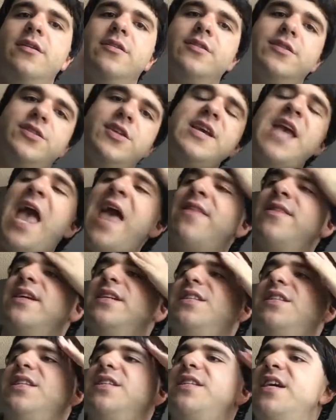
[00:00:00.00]
yeah,
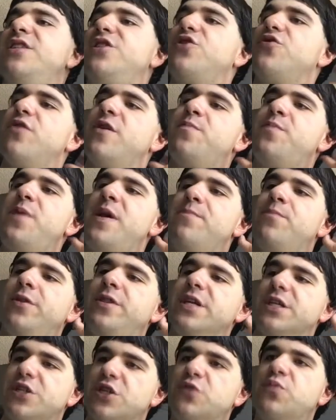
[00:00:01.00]
this is history, people.
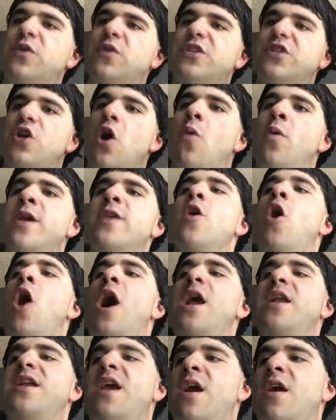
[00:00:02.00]
This is what's going
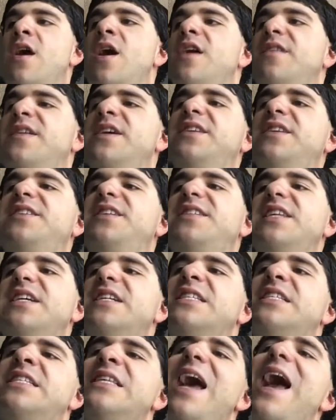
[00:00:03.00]
on here. This is
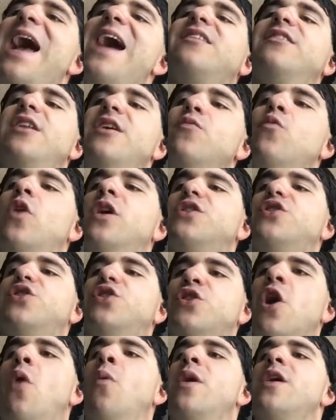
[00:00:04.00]
exactly what's
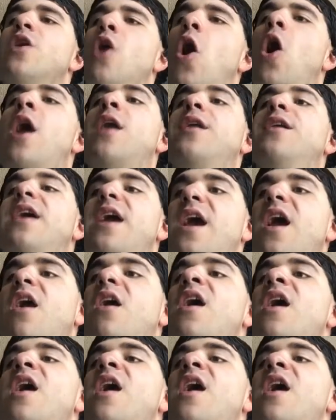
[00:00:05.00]
going on here.